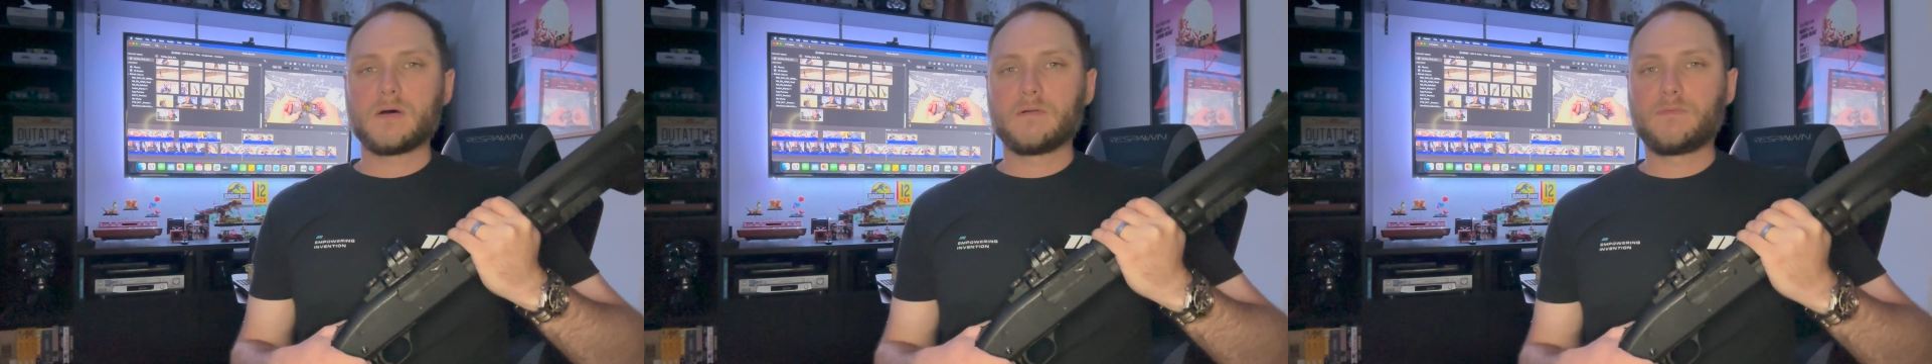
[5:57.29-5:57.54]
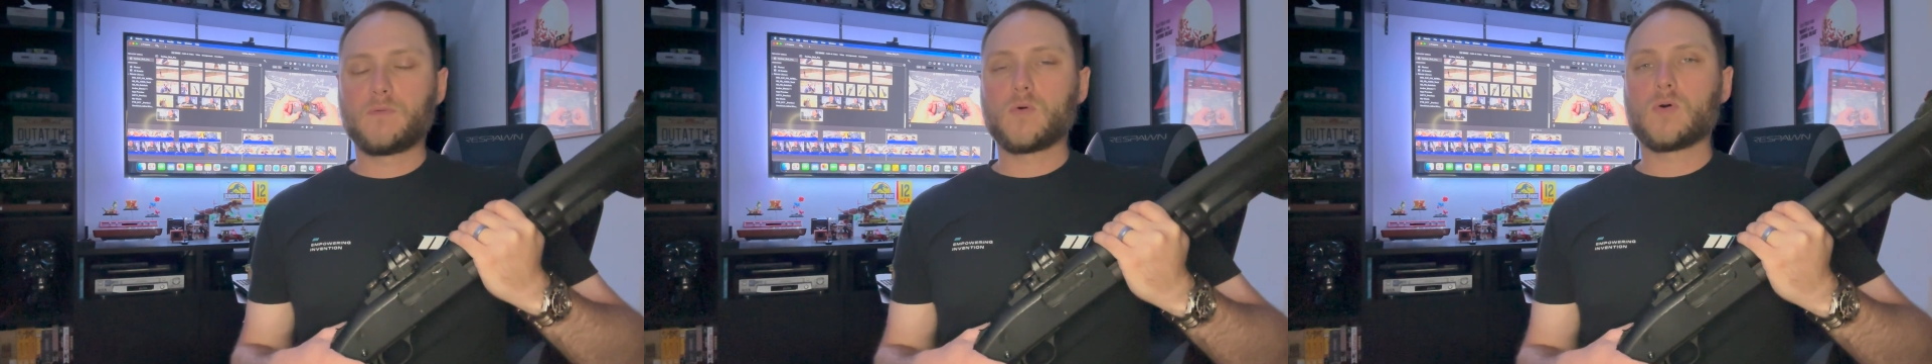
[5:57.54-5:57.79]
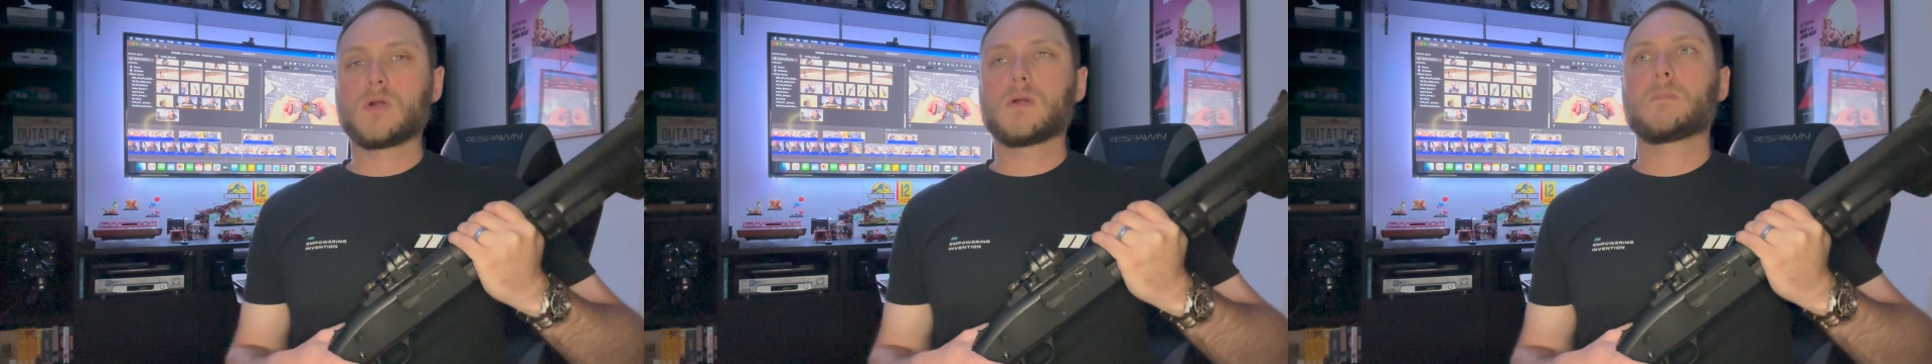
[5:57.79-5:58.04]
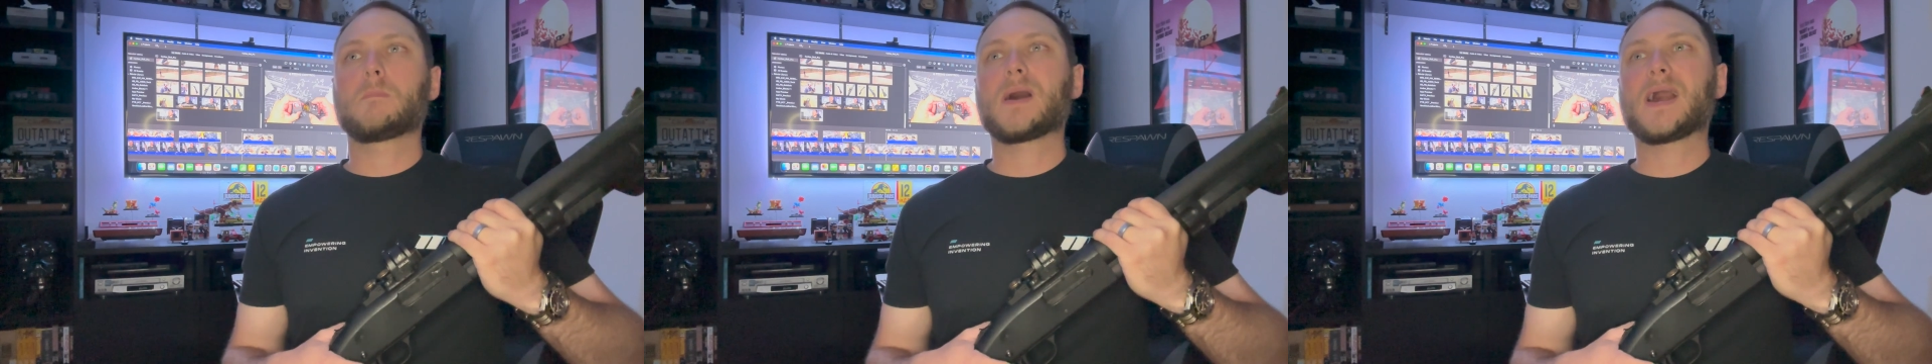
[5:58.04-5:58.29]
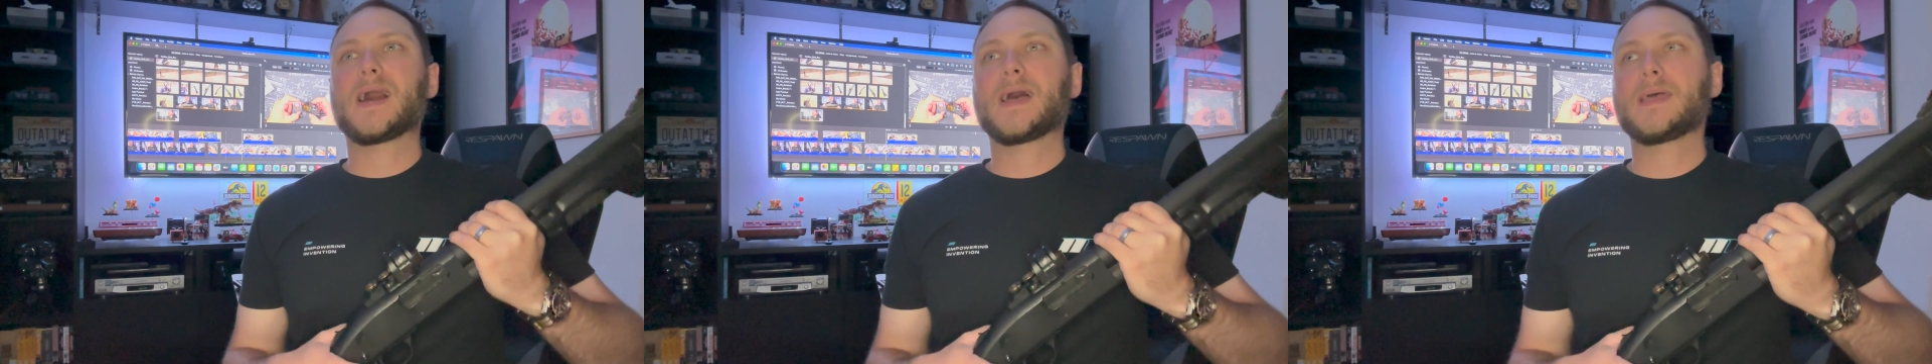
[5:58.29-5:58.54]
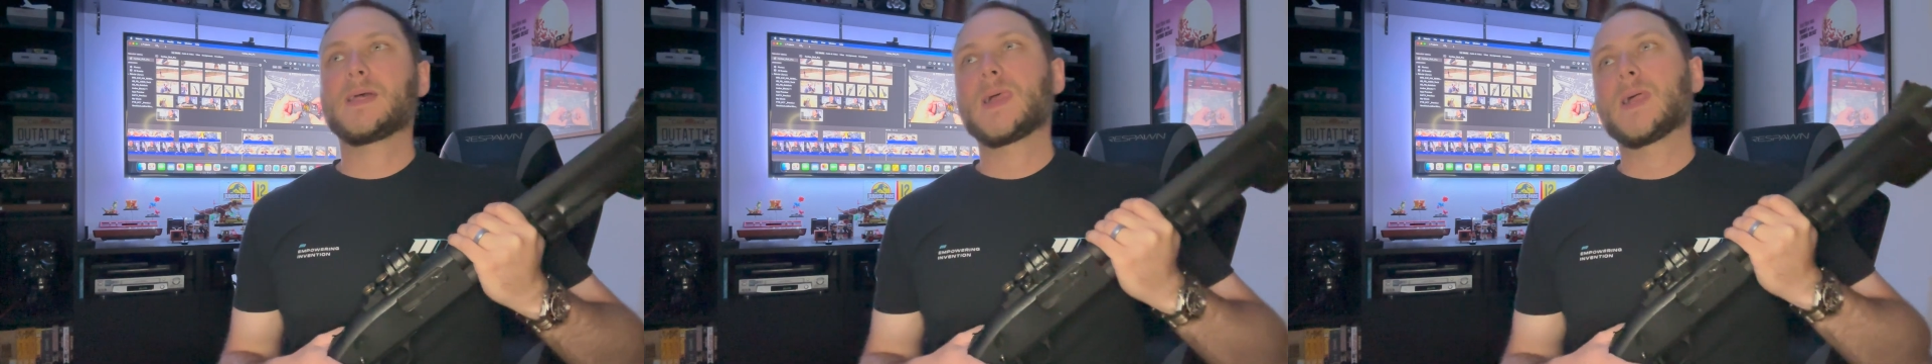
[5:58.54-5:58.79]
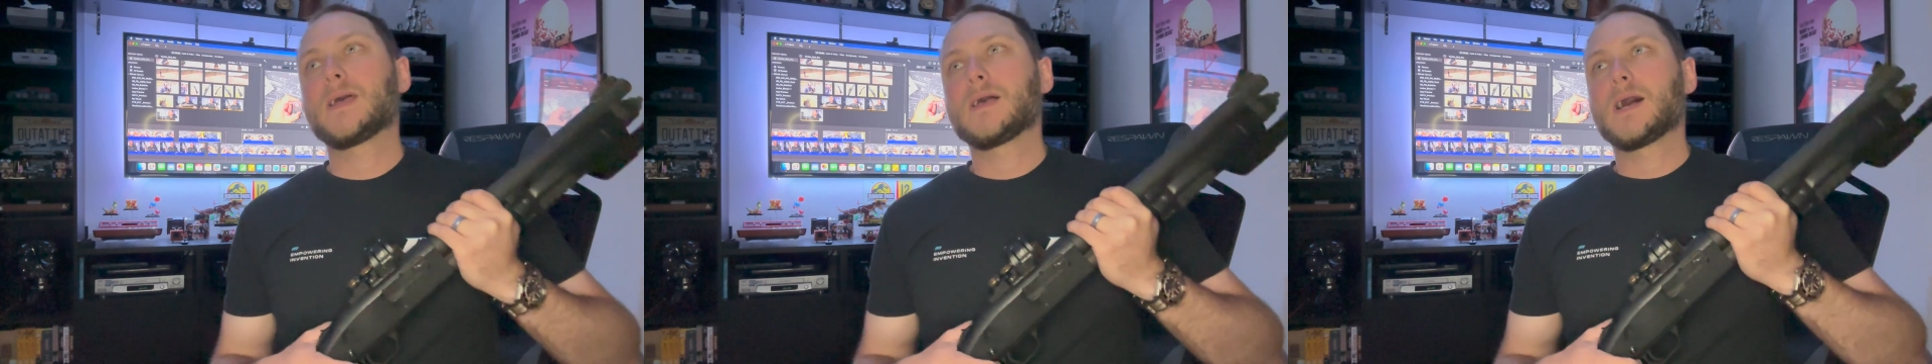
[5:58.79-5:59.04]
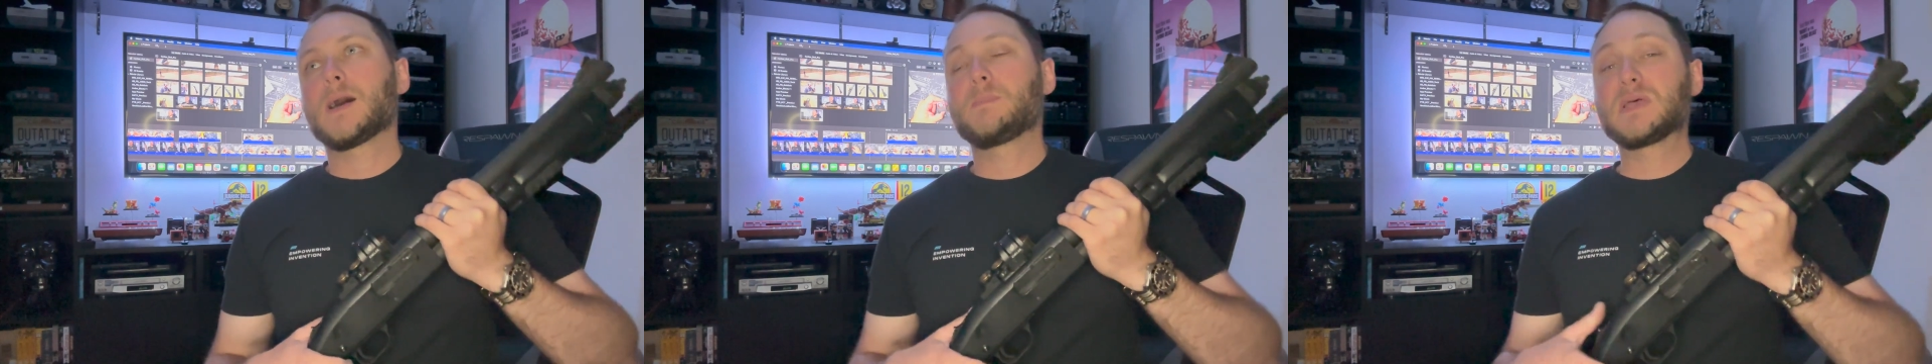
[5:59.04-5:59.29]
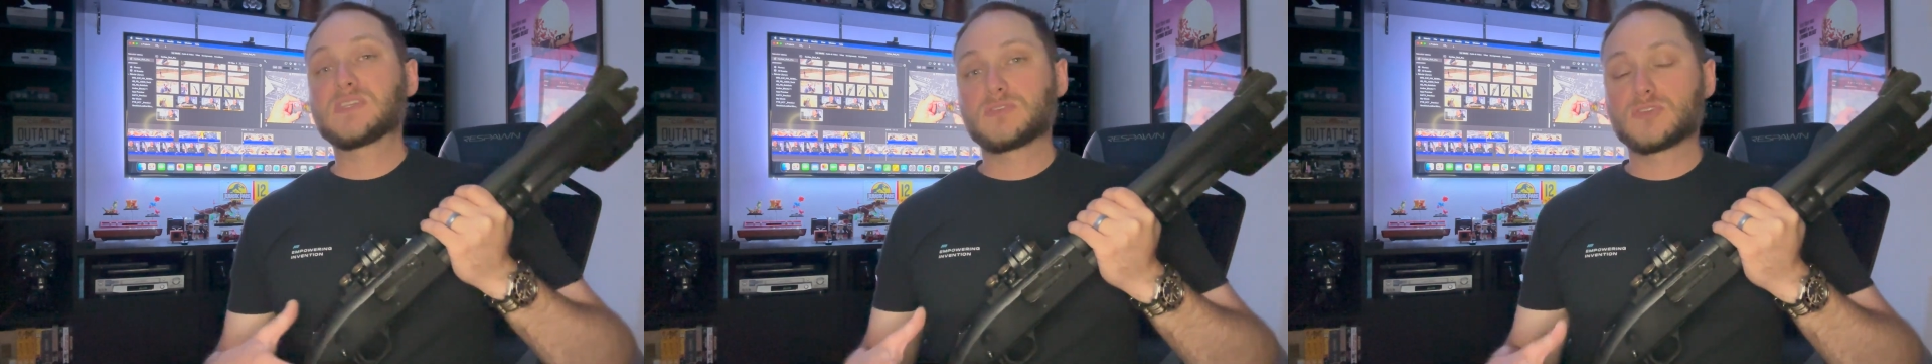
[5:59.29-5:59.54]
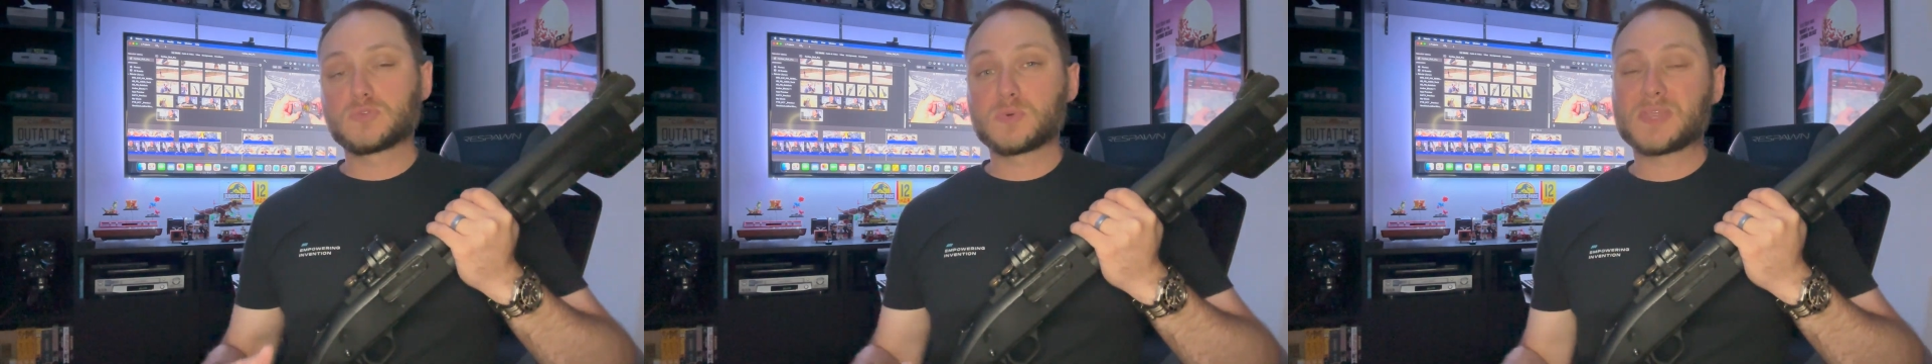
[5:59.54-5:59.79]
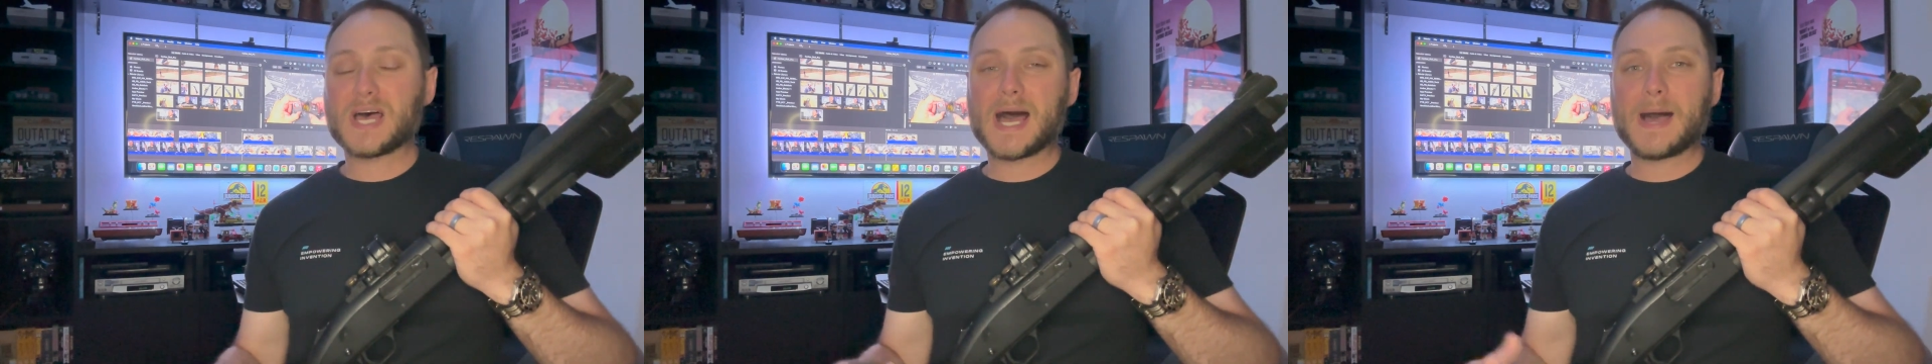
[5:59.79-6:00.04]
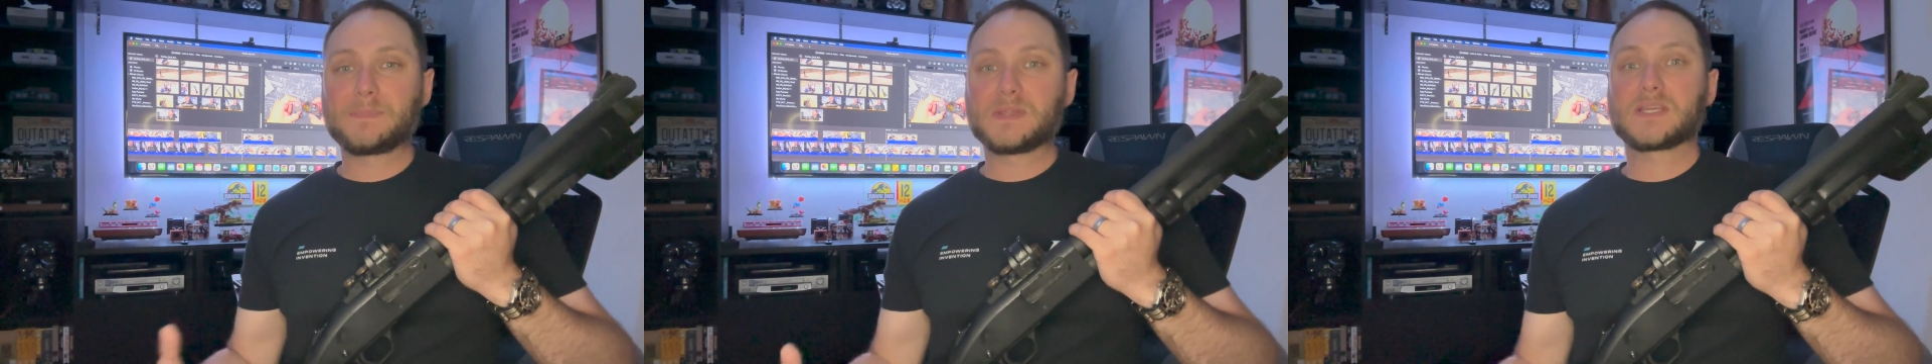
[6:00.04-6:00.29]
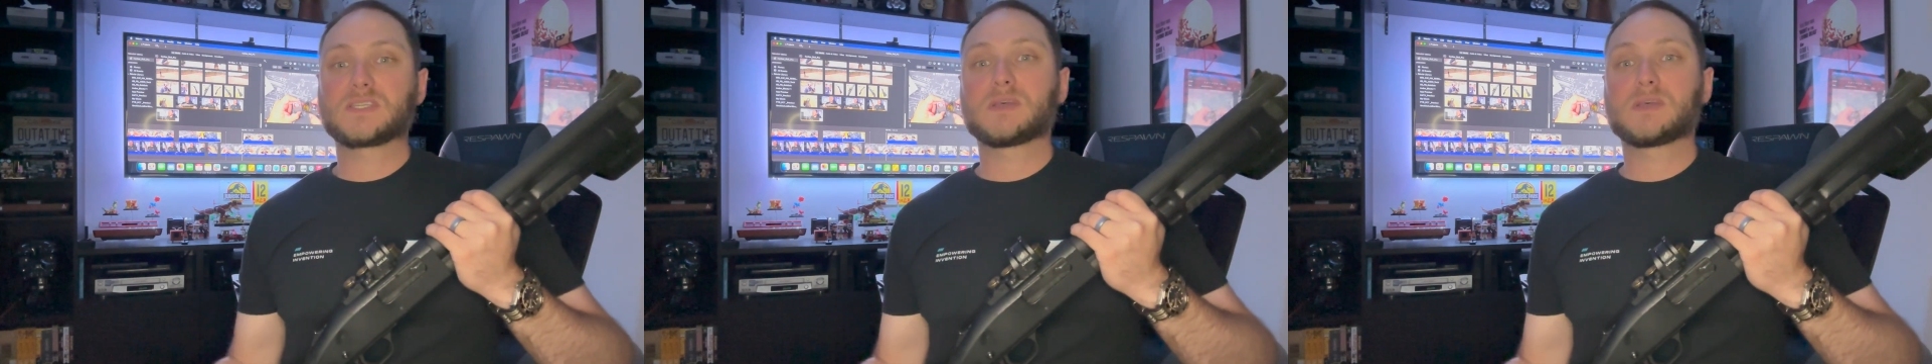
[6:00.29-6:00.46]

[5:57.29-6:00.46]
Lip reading: for my pistols with optics